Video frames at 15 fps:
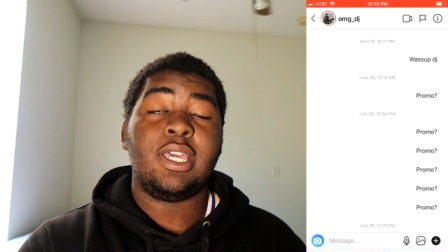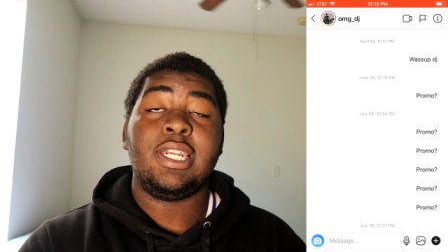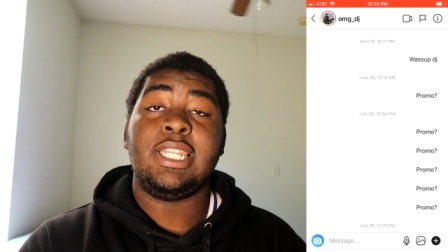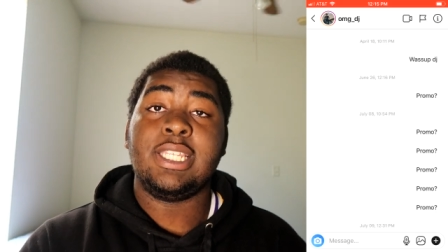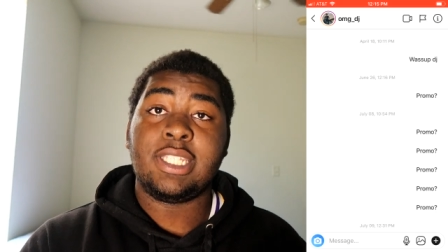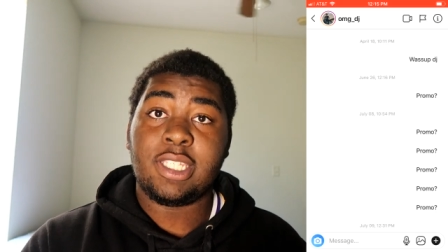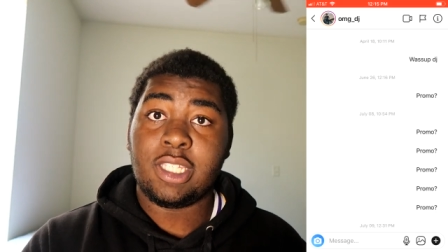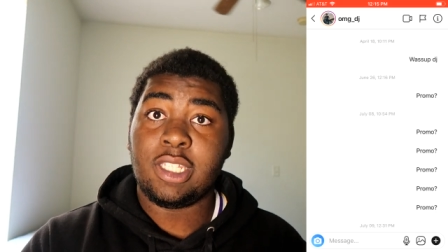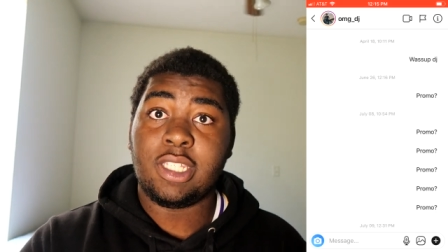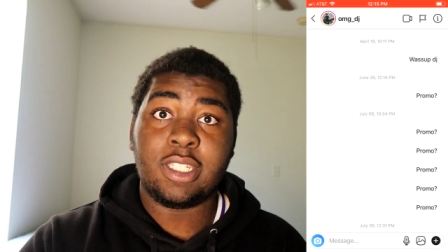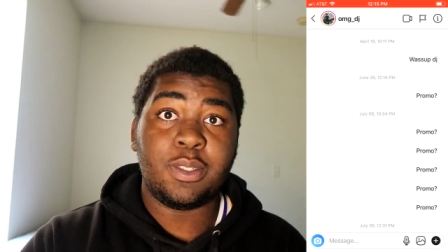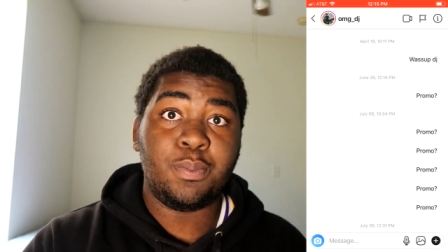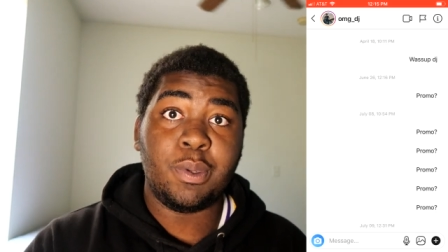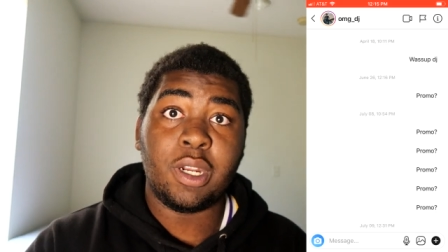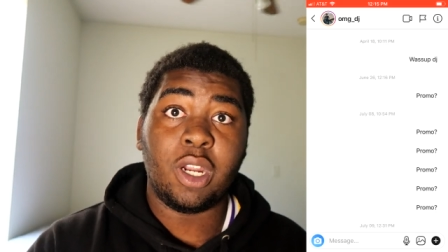This
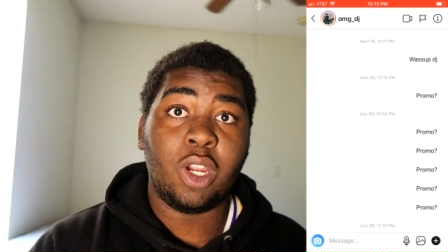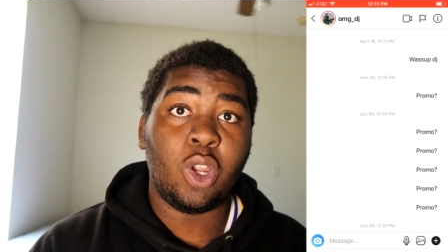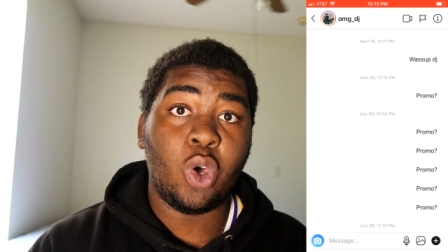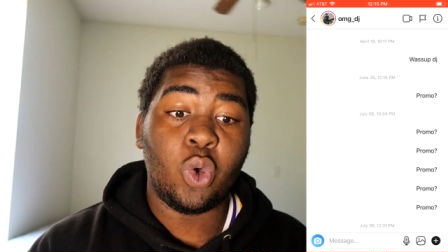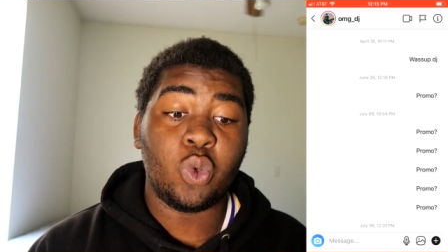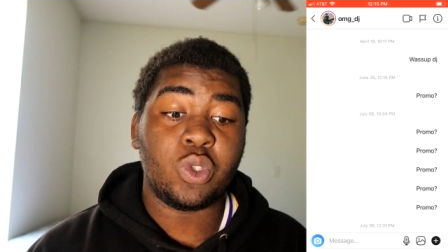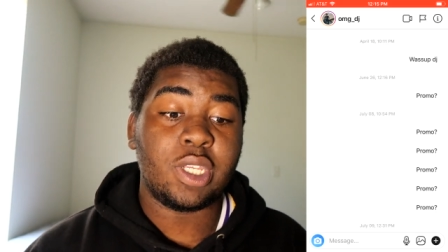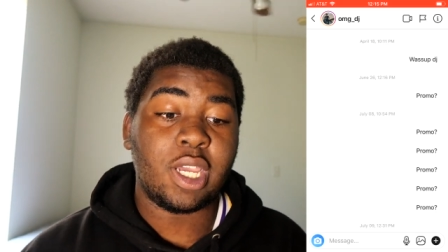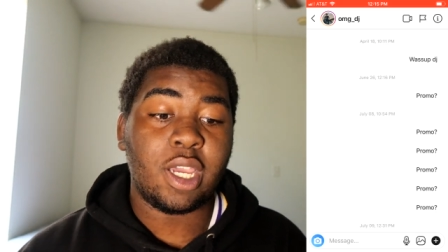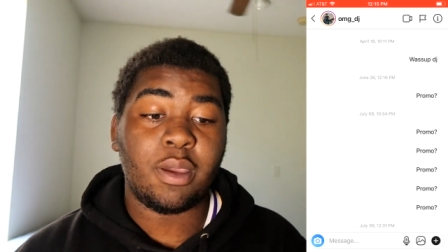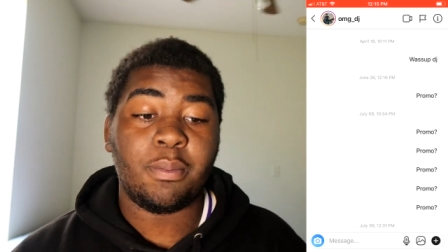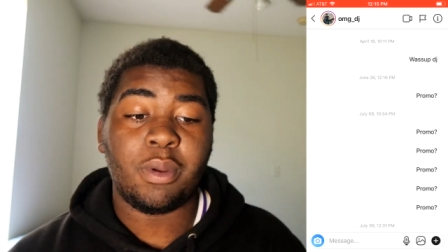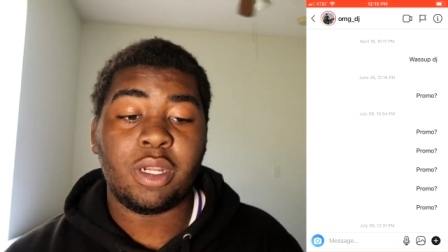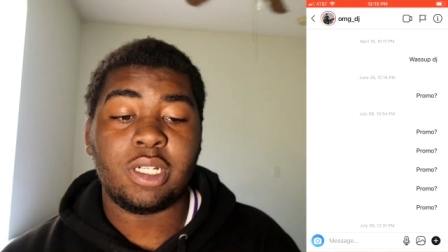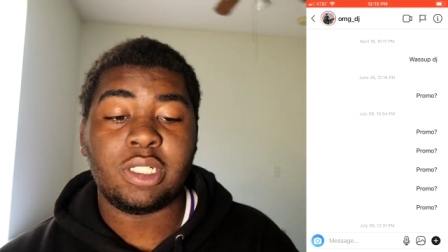has been a long
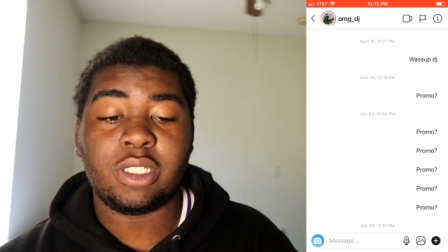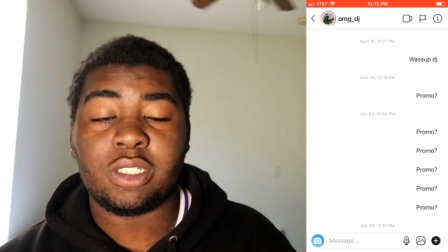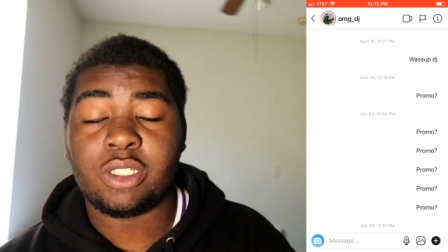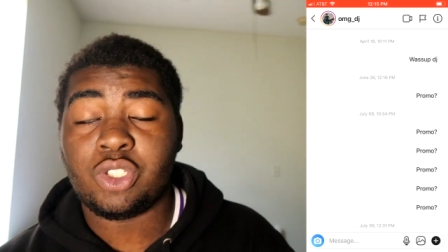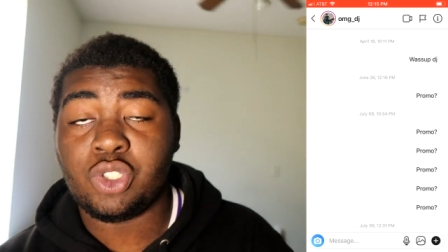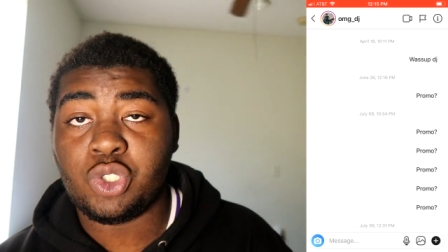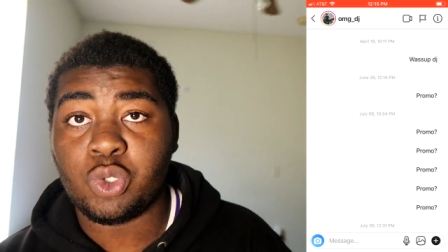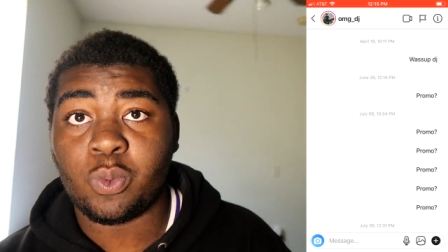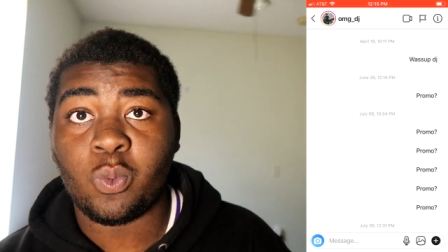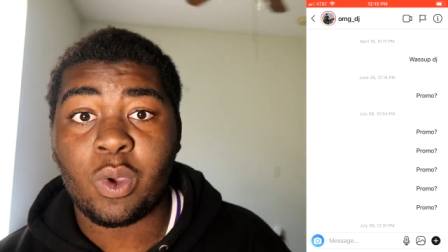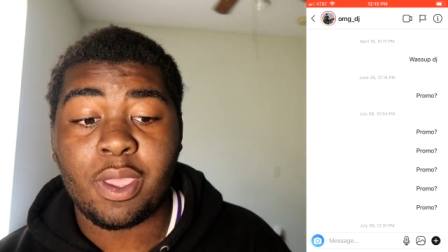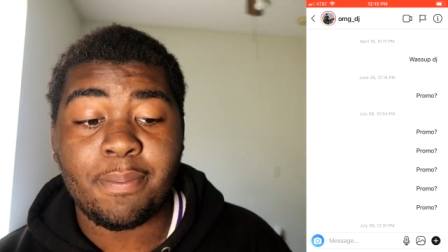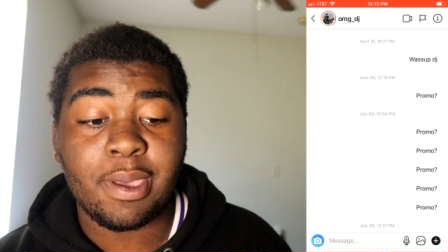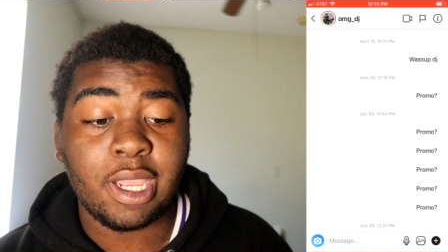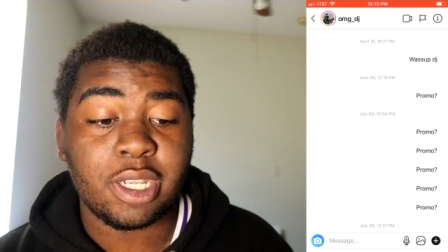time, bro. This is
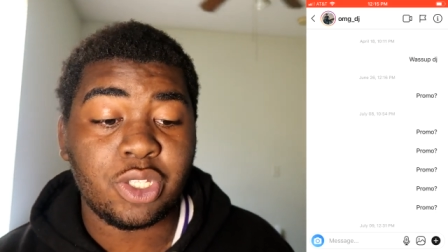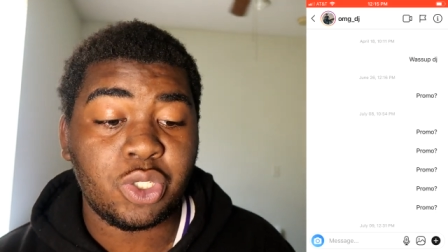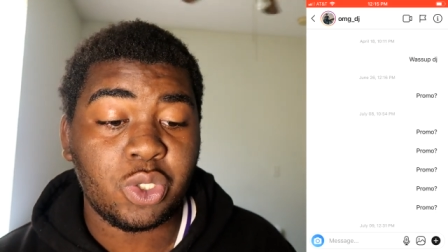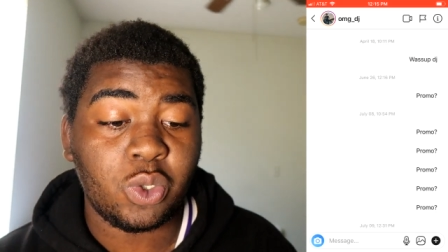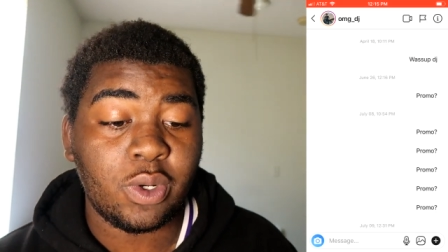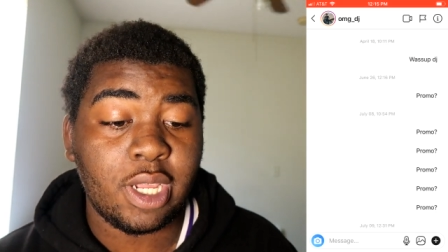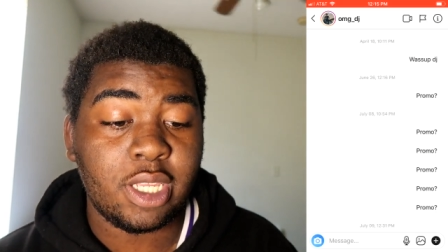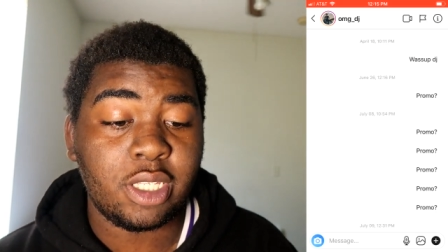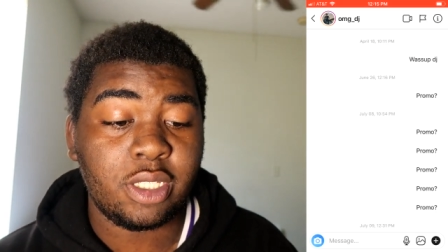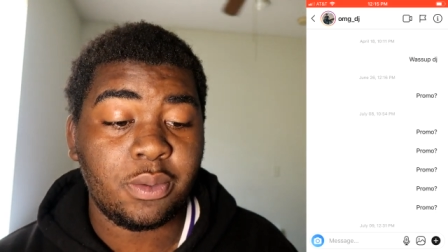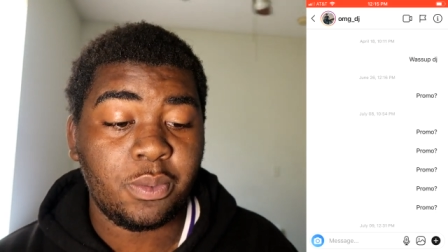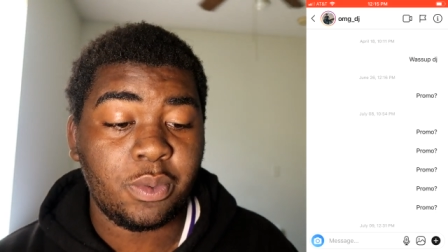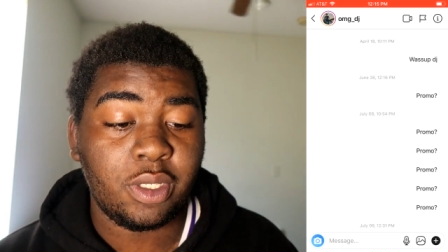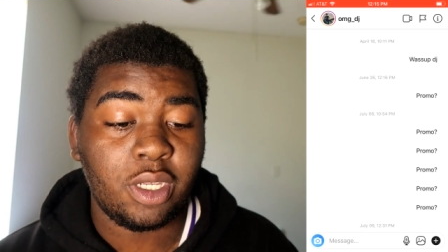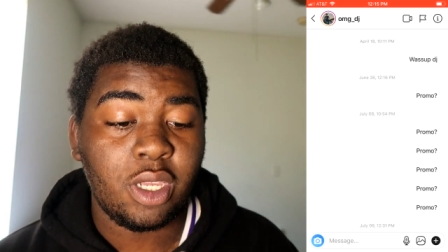way back in June. I hit
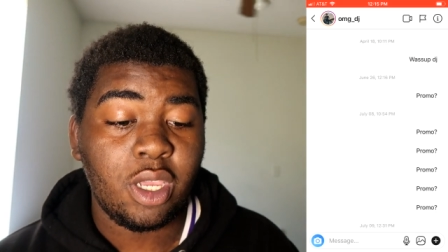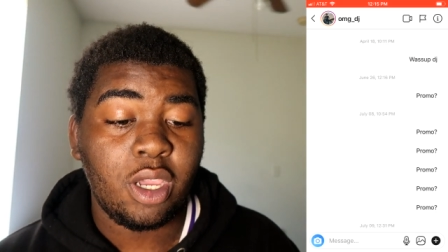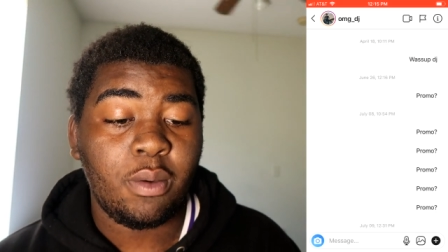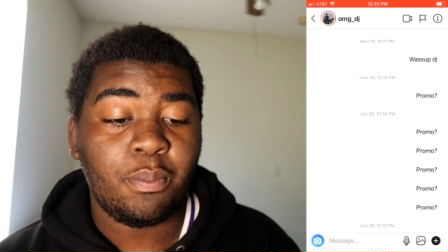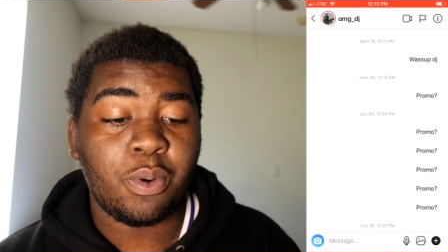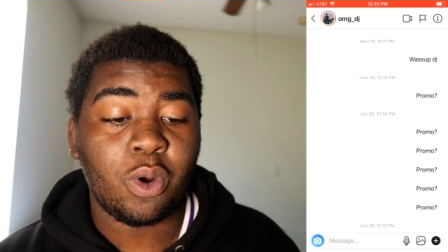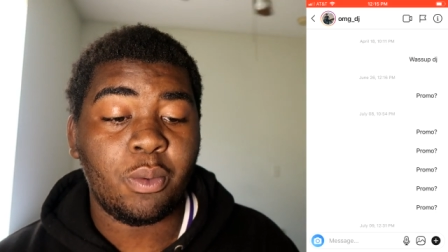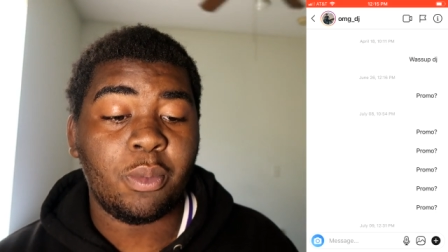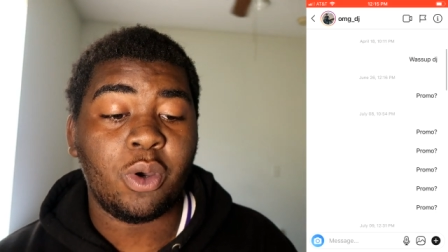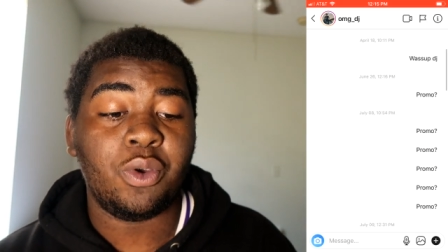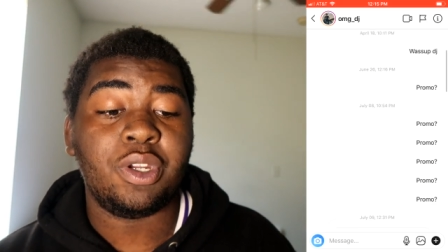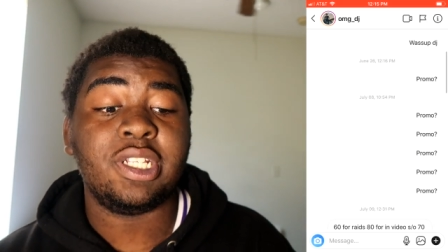him with promo.